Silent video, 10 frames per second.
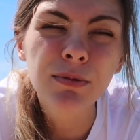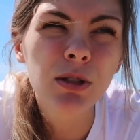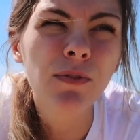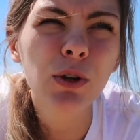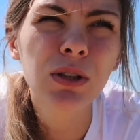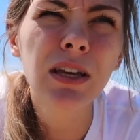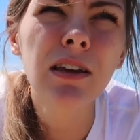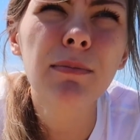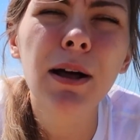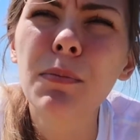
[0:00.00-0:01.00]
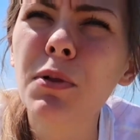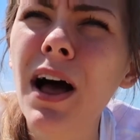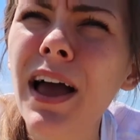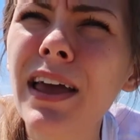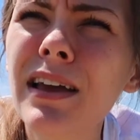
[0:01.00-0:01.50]
So if you're thinking about
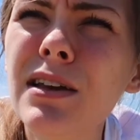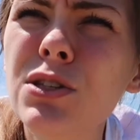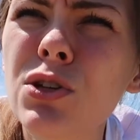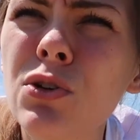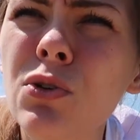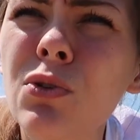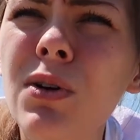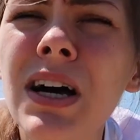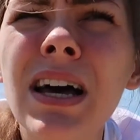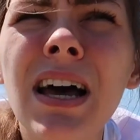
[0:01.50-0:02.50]
applying to